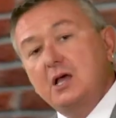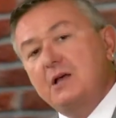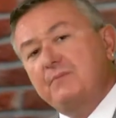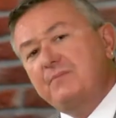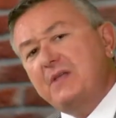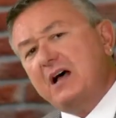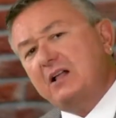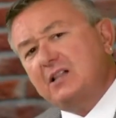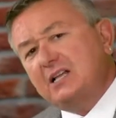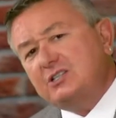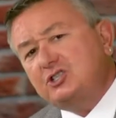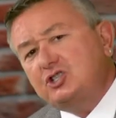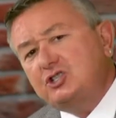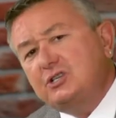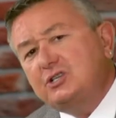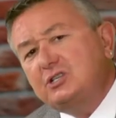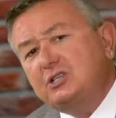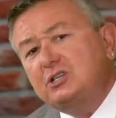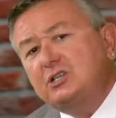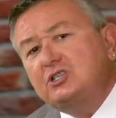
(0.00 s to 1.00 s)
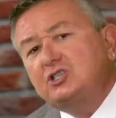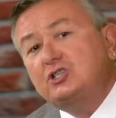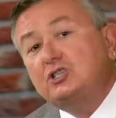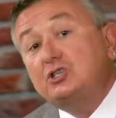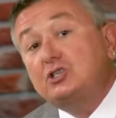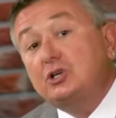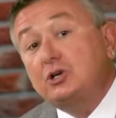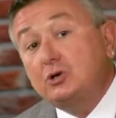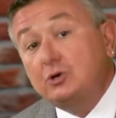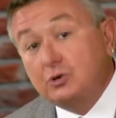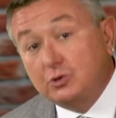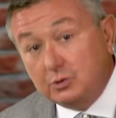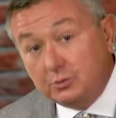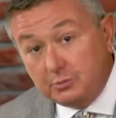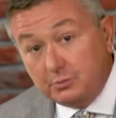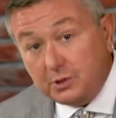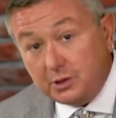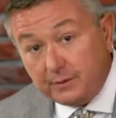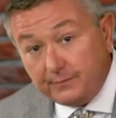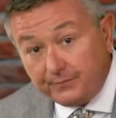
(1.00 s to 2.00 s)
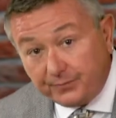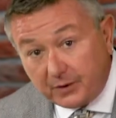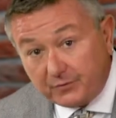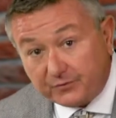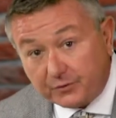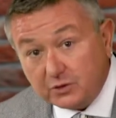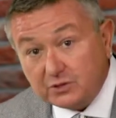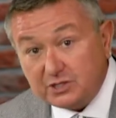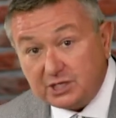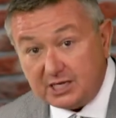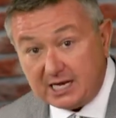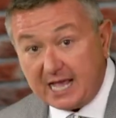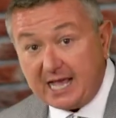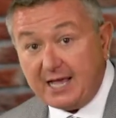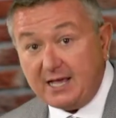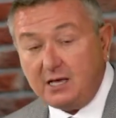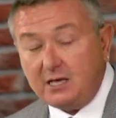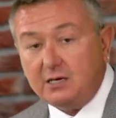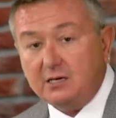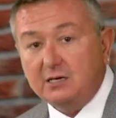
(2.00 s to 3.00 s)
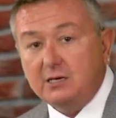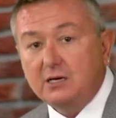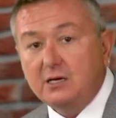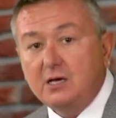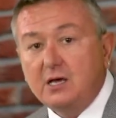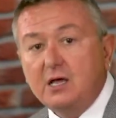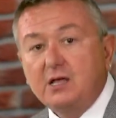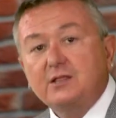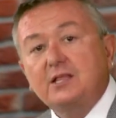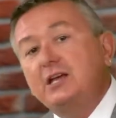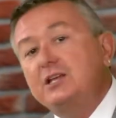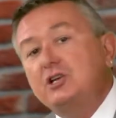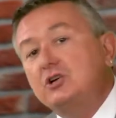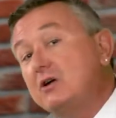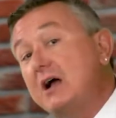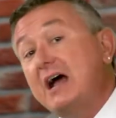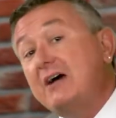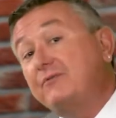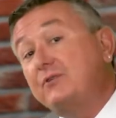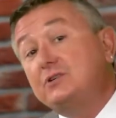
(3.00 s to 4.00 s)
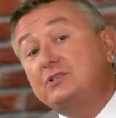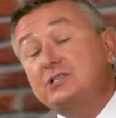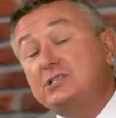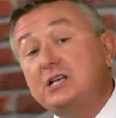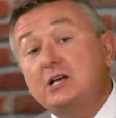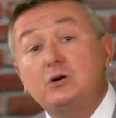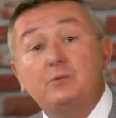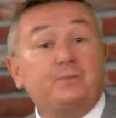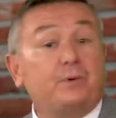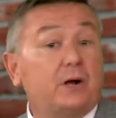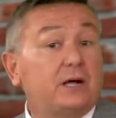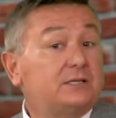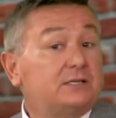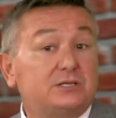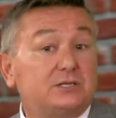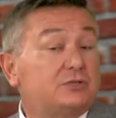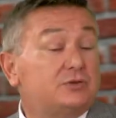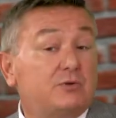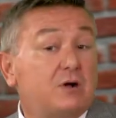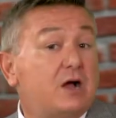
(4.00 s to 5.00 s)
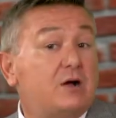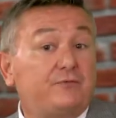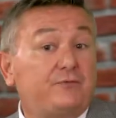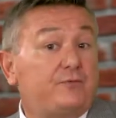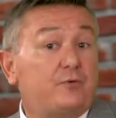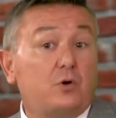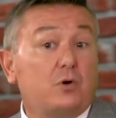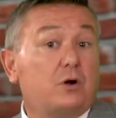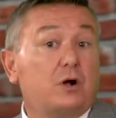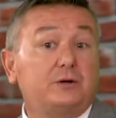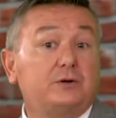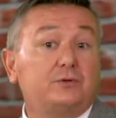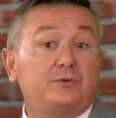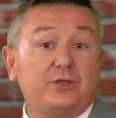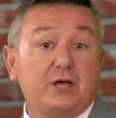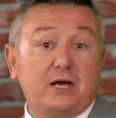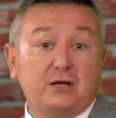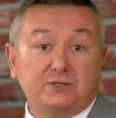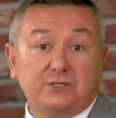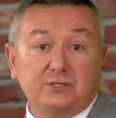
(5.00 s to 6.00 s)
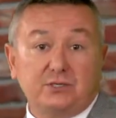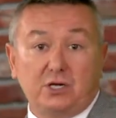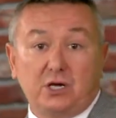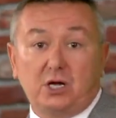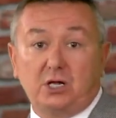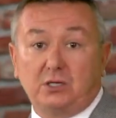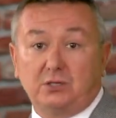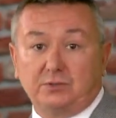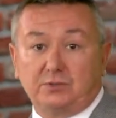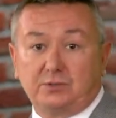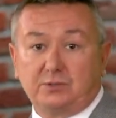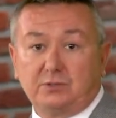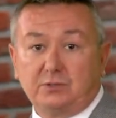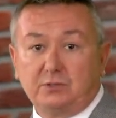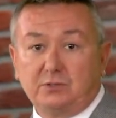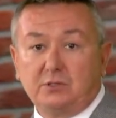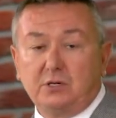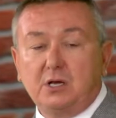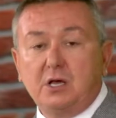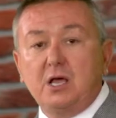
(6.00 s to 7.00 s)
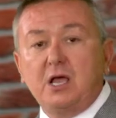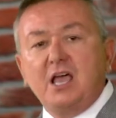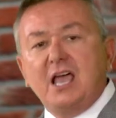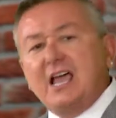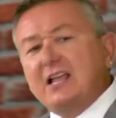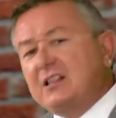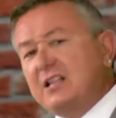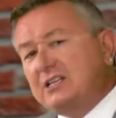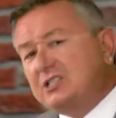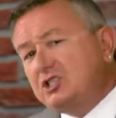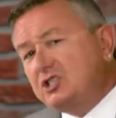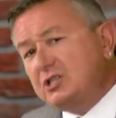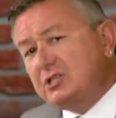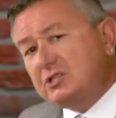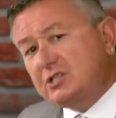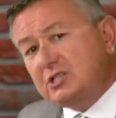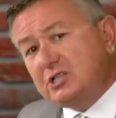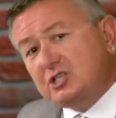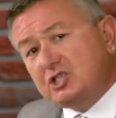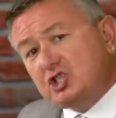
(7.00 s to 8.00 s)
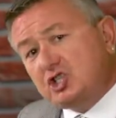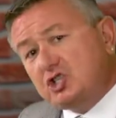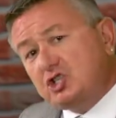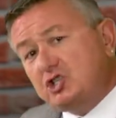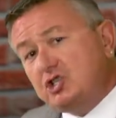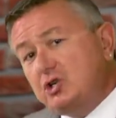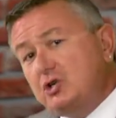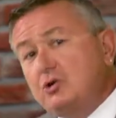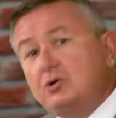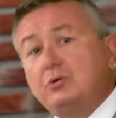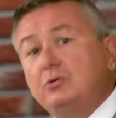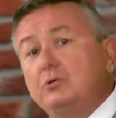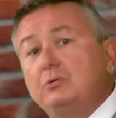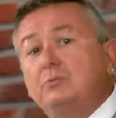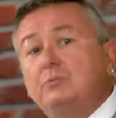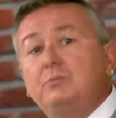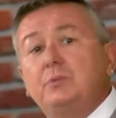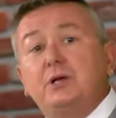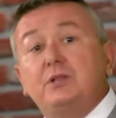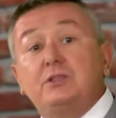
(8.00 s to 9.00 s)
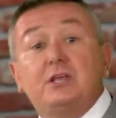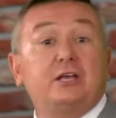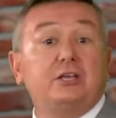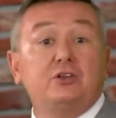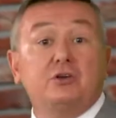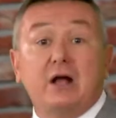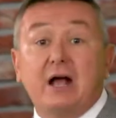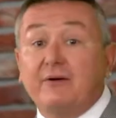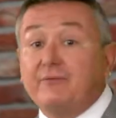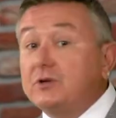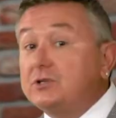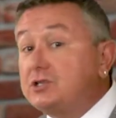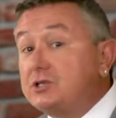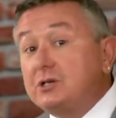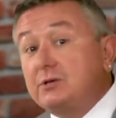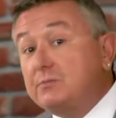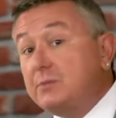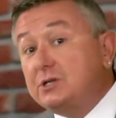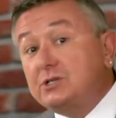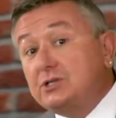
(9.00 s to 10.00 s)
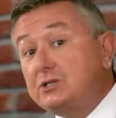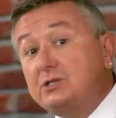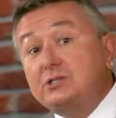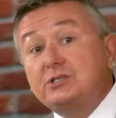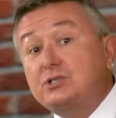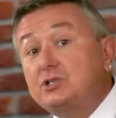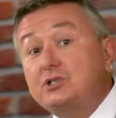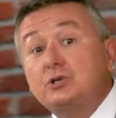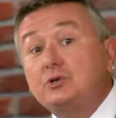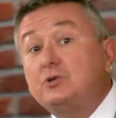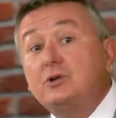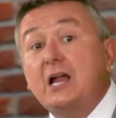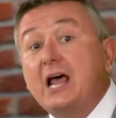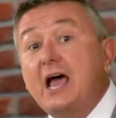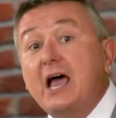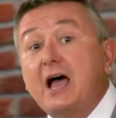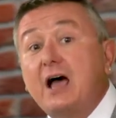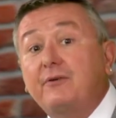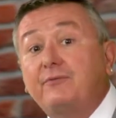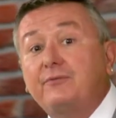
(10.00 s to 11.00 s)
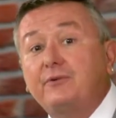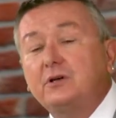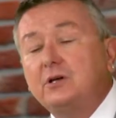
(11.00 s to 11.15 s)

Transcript: Now let's just assume for today that your average sale price is around $400,000. And let's just assume that your average commission is 2.5.